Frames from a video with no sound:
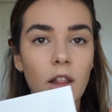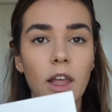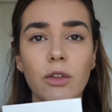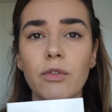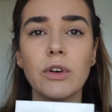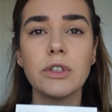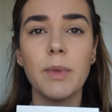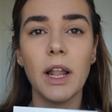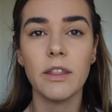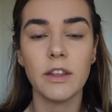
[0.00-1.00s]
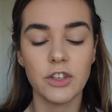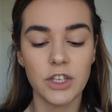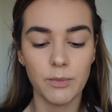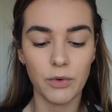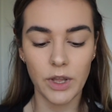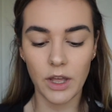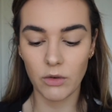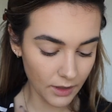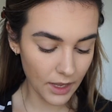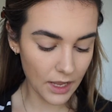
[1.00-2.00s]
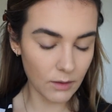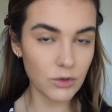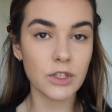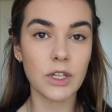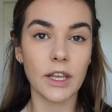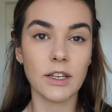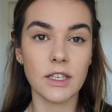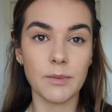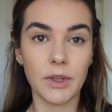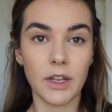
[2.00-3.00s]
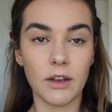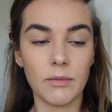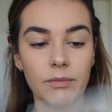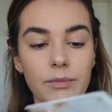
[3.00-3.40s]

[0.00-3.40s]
the first palette that she put out. And I'm just like dipping it